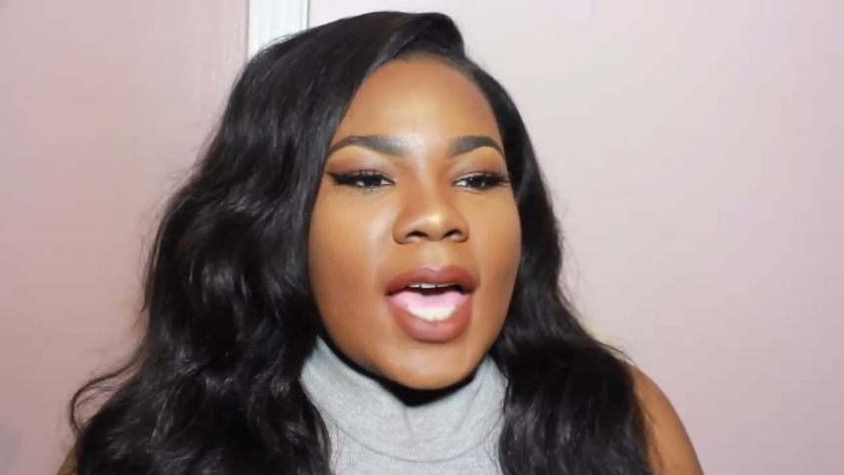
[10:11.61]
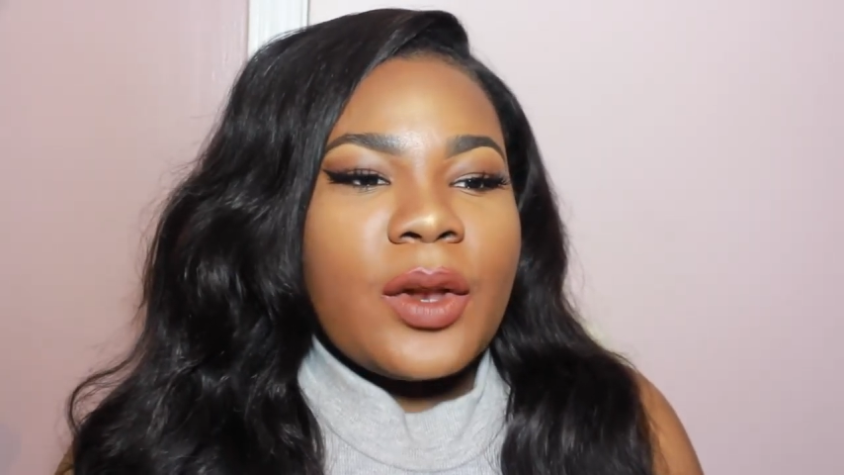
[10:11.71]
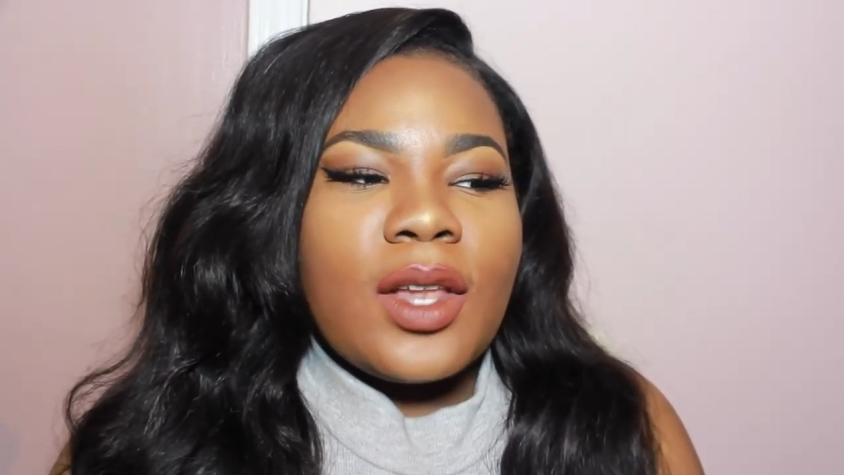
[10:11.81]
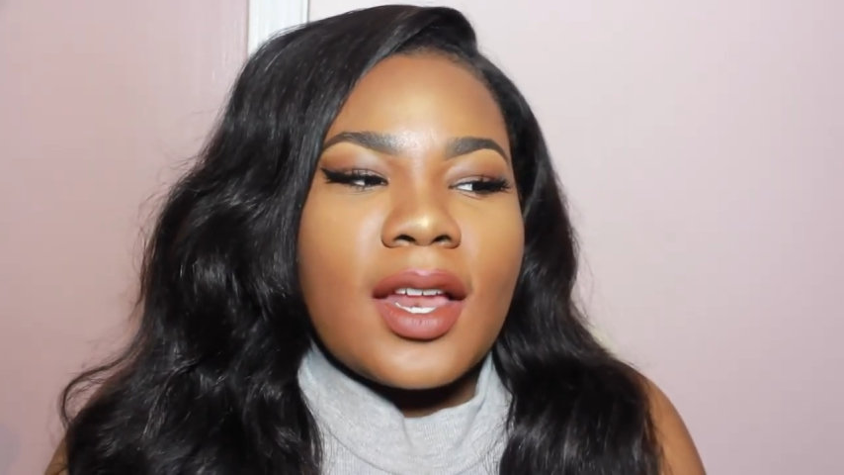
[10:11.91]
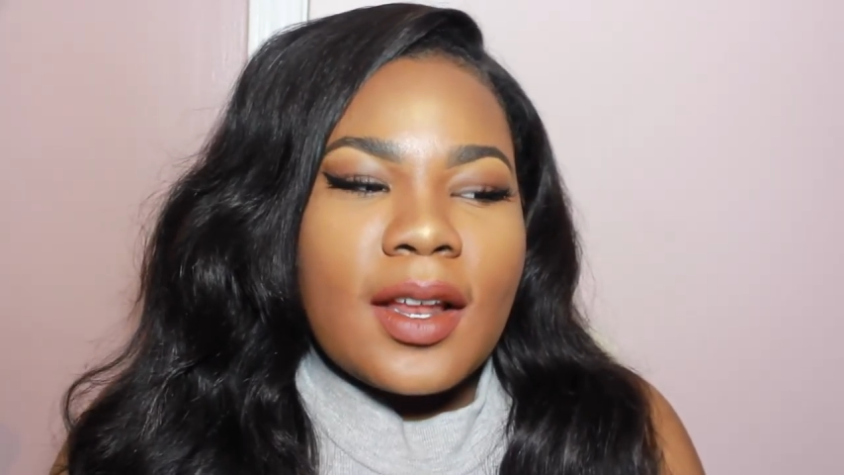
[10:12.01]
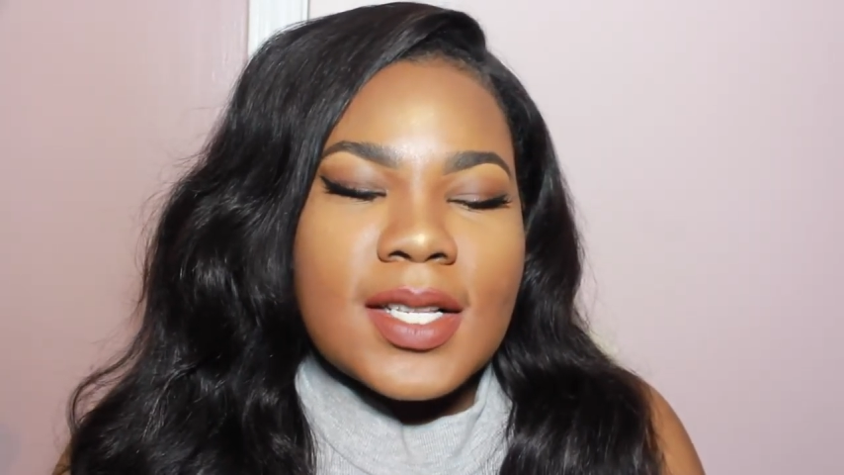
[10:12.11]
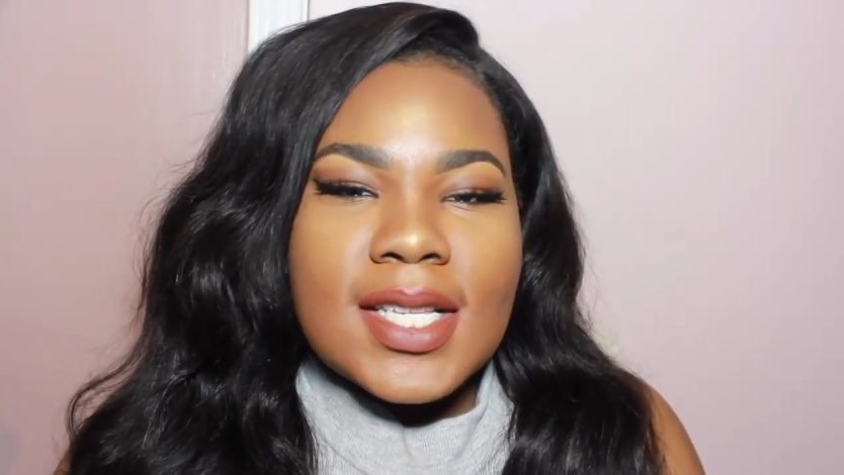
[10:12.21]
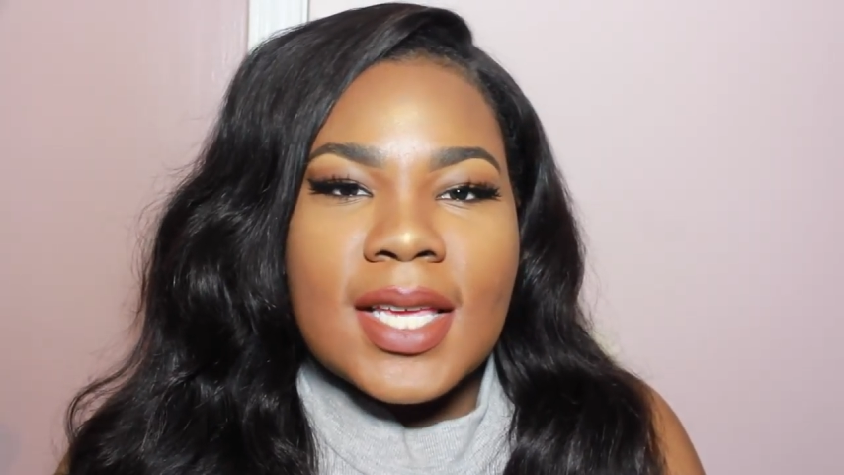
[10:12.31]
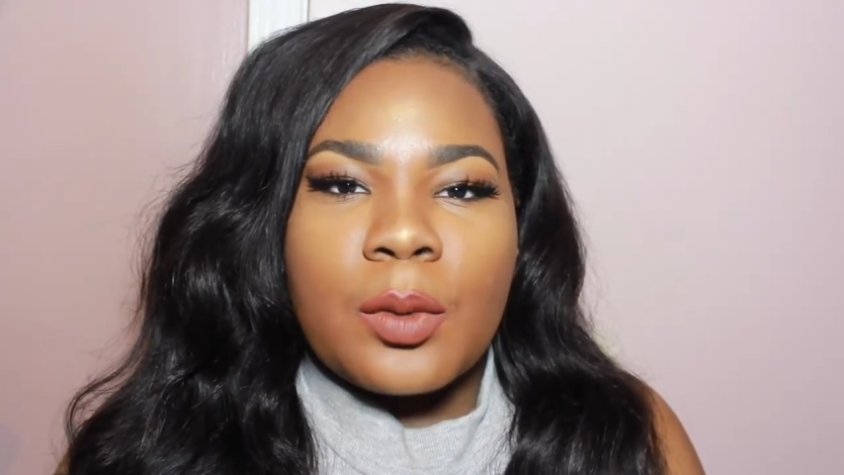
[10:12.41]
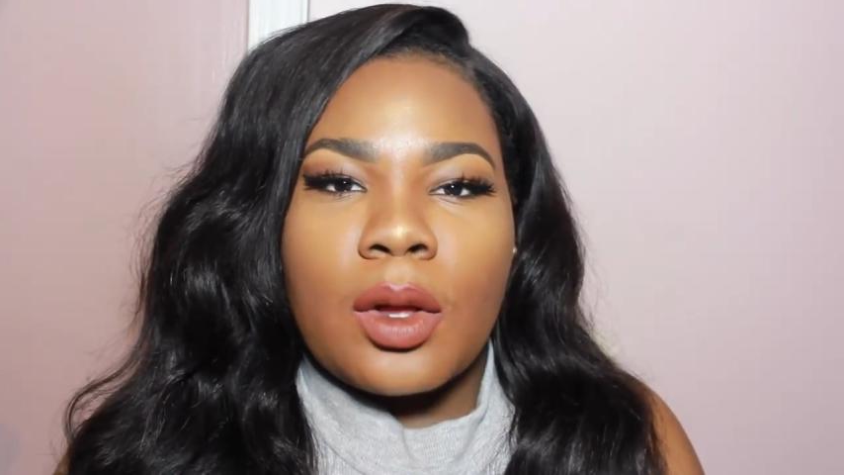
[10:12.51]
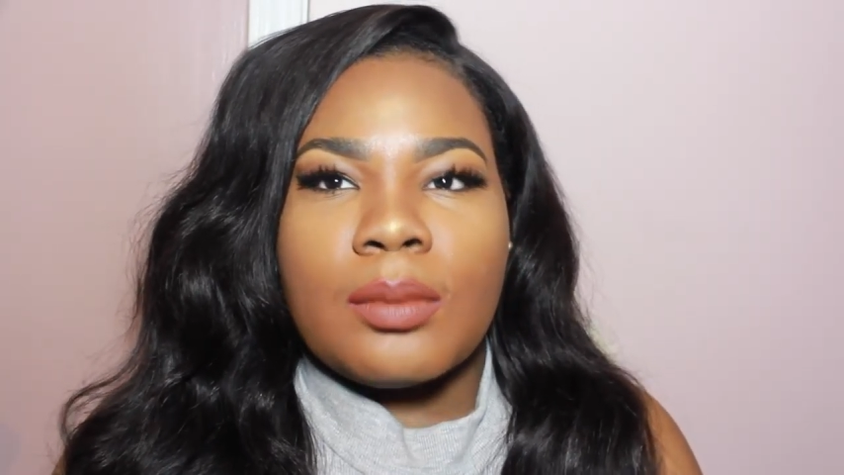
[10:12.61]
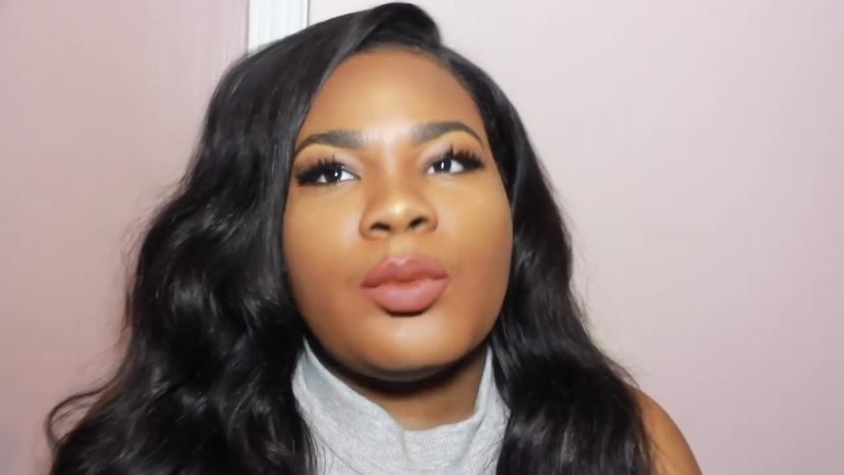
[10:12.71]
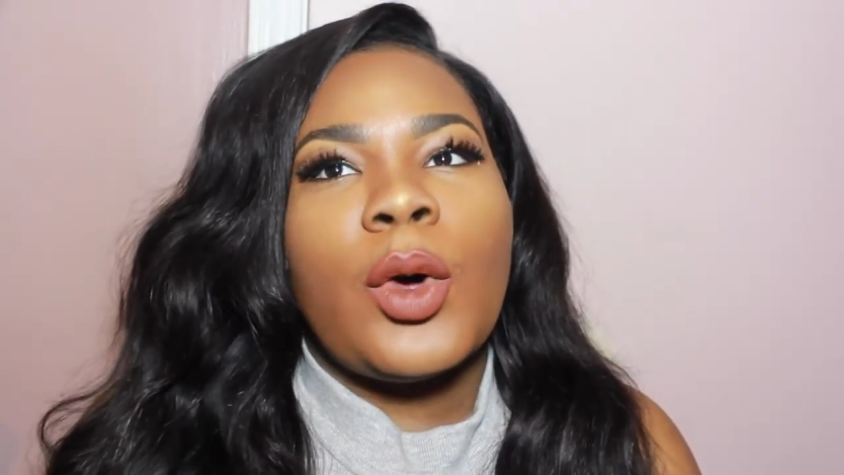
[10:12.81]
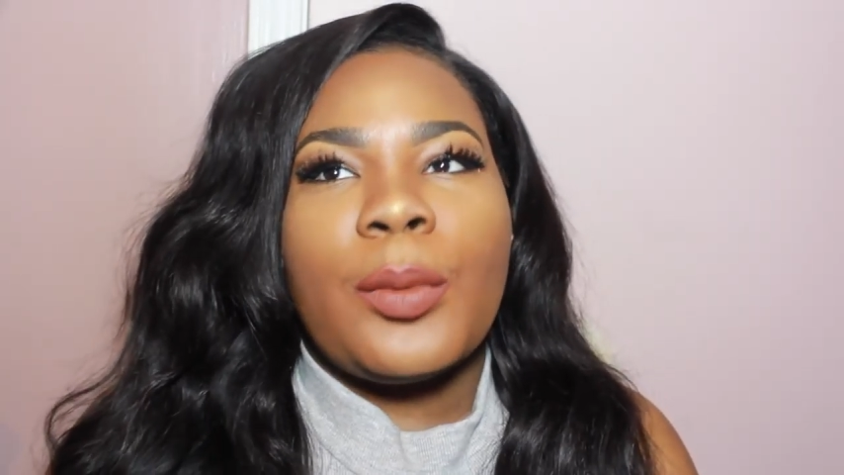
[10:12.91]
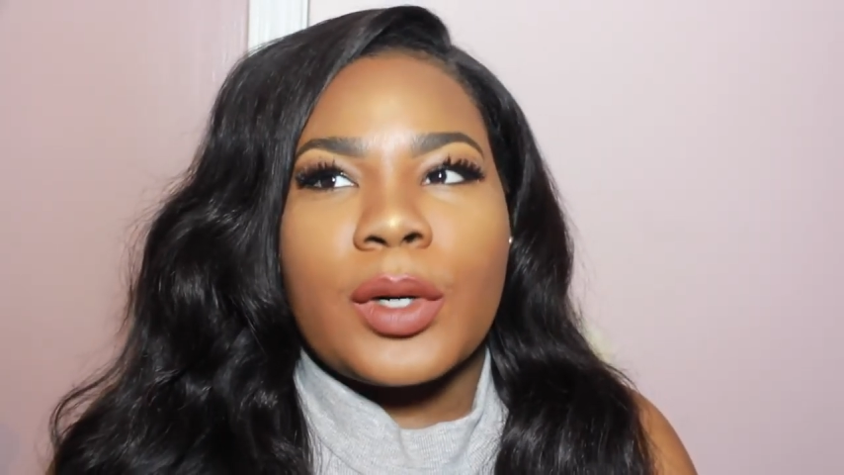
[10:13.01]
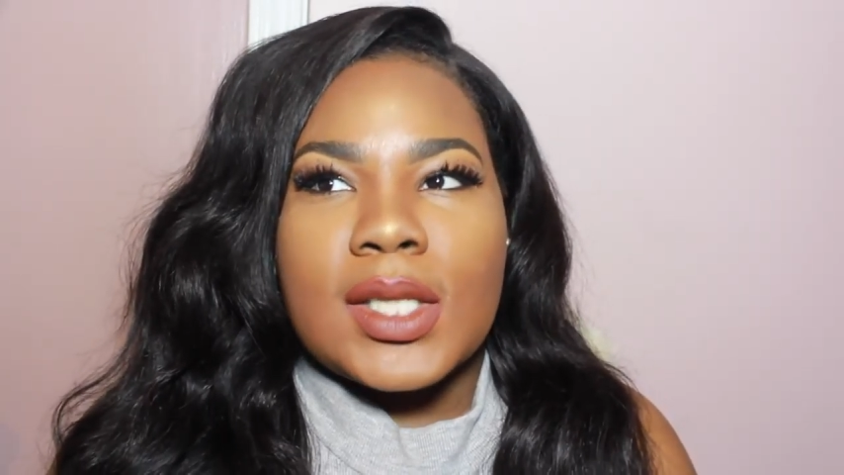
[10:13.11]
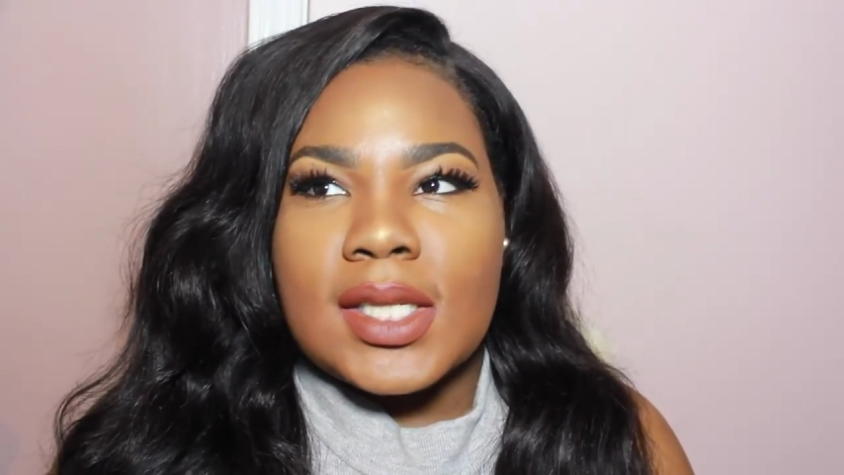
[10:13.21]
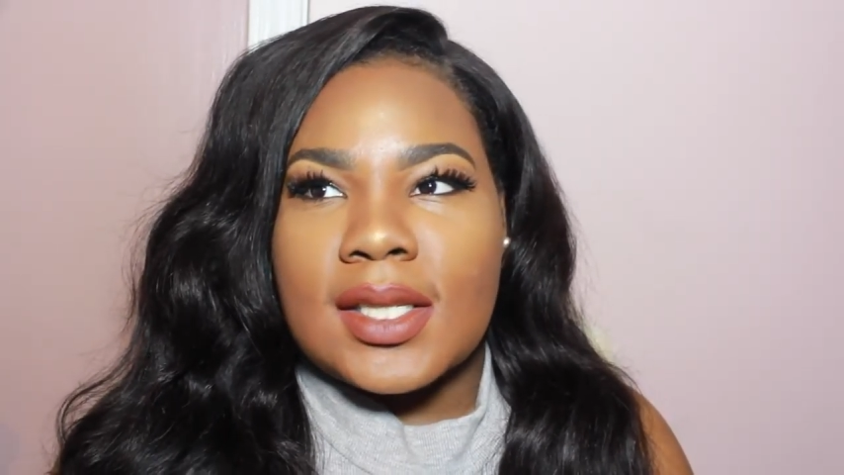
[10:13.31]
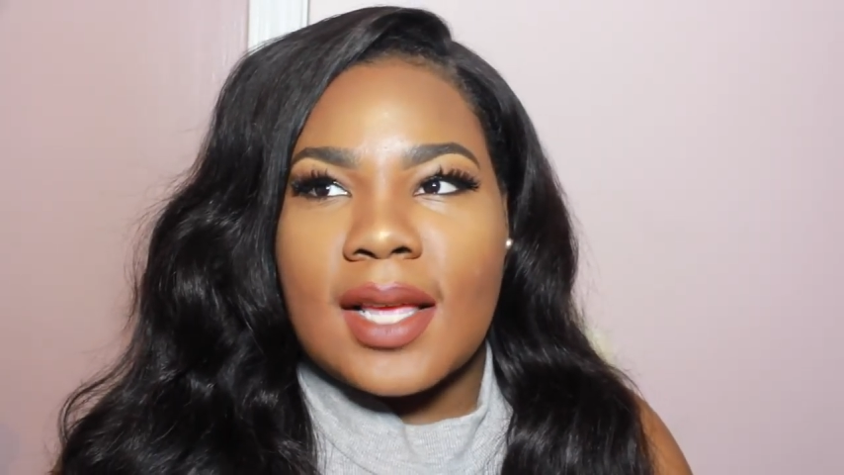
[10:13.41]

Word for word: a lot of y'all say well one person